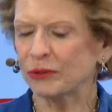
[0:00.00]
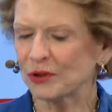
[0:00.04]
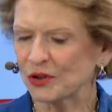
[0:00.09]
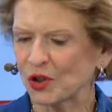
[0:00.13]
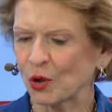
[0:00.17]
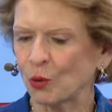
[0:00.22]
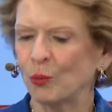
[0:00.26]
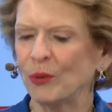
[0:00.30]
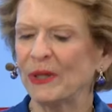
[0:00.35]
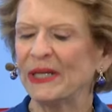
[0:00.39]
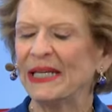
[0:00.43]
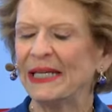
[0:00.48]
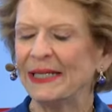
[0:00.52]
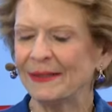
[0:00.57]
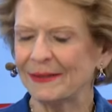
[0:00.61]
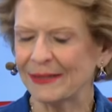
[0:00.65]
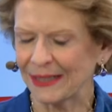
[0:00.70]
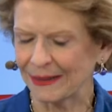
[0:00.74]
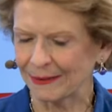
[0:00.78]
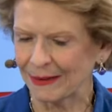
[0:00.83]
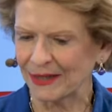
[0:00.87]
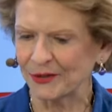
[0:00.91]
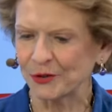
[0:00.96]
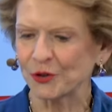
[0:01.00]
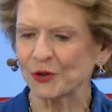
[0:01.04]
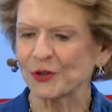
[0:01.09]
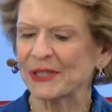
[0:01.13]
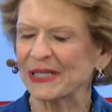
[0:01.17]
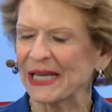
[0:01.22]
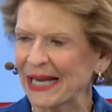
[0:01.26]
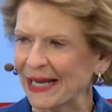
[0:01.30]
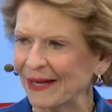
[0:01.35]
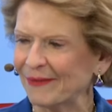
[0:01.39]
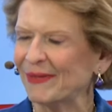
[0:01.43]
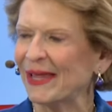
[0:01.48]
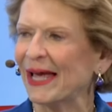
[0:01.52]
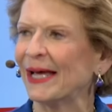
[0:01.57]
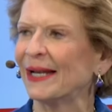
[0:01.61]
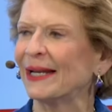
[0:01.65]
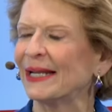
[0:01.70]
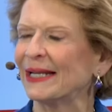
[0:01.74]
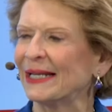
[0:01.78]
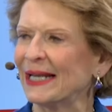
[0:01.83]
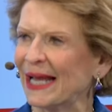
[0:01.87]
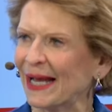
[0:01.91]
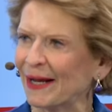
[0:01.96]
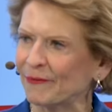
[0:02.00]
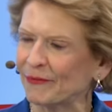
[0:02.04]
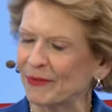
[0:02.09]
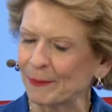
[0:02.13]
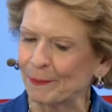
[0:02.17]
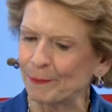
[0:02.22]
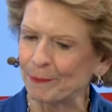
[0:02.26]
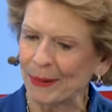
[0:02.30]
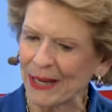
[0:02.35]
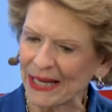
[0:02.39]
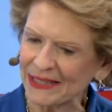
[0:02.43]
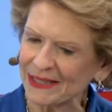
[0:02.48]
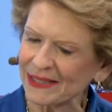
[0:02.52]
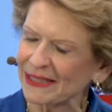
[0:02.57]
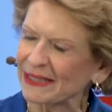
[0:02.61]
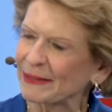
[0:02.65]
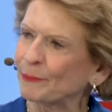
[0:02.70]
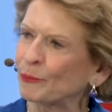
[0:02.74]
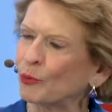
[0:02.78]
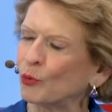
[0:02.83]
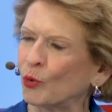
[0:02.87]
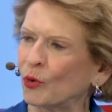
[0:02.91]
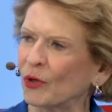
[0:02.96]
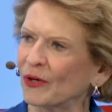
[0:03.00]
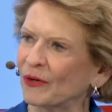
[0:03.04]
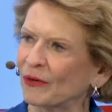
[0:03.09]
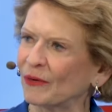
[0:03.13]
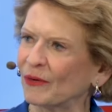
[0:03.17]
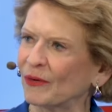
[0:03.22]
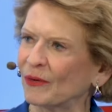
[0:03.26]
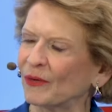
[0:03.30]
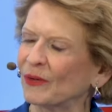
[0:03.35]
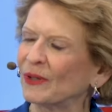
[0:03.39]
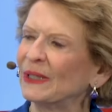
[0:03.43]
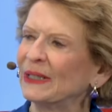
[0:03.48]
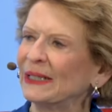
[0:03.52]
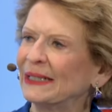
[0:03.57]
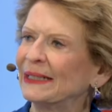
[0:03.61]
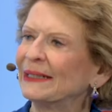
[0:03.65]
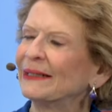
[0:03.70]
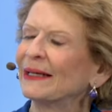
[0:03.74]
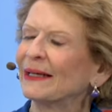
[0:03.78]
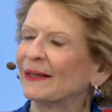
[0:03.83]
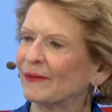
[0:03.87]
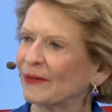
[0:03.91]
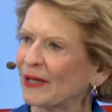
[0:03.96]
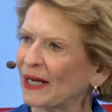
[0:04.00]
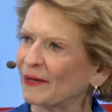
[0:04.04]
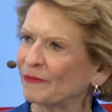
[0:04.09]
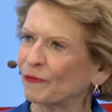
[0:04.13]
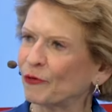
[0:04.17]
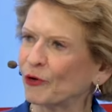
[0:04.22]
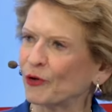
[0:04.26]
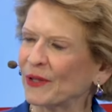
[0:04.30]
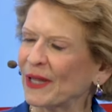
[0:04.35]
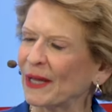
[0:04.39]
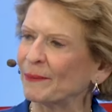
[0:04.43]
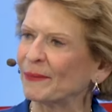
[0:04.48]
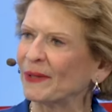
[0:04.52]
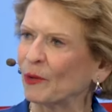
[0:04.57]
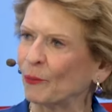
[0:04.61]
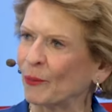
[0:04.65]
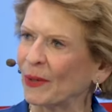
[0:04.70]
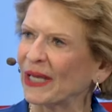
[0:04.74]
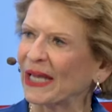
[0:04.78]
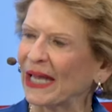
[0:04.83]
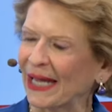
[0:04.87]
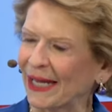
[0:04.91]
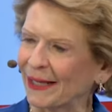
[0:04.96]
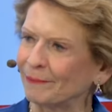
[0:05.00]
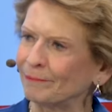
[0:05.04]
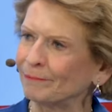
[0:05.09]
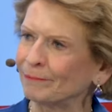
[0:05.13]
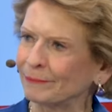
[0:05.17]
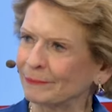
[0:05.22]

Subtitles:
we need to understand that and have the best support for them that we can.